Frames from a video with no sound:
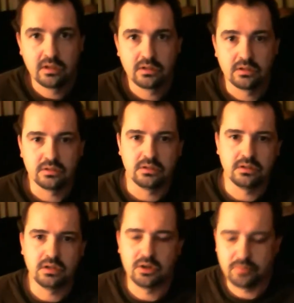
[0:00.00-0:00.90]
Good,
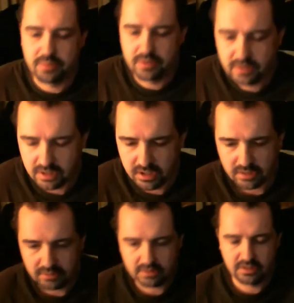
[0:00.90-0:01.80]
I hope.
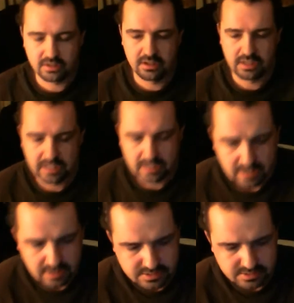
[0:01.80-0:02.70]
Anyhow,
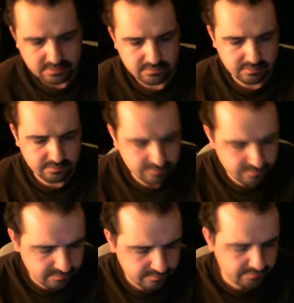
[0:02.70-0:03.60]
so
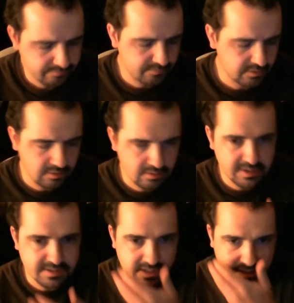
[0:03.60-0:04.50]
you
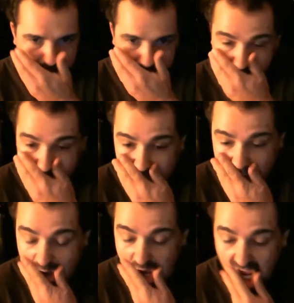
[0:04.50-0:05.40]
guys asked for it,
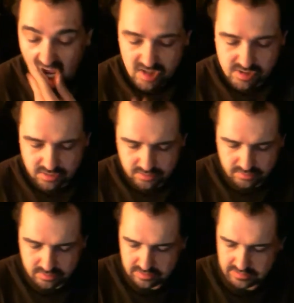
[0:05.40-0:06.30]
so
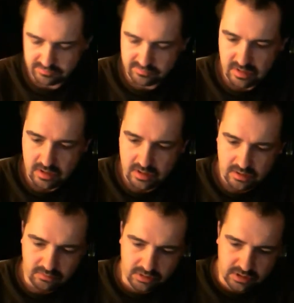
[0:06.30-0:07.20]

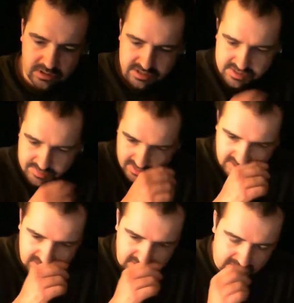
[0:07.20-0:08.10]
we're gonna display
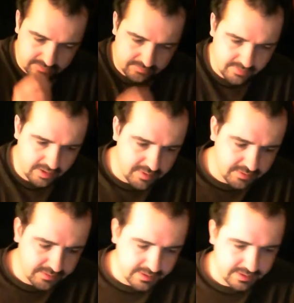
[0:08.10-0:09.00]
it. How
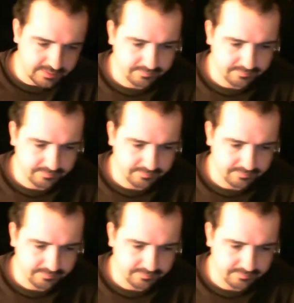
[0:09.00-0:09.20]
about that?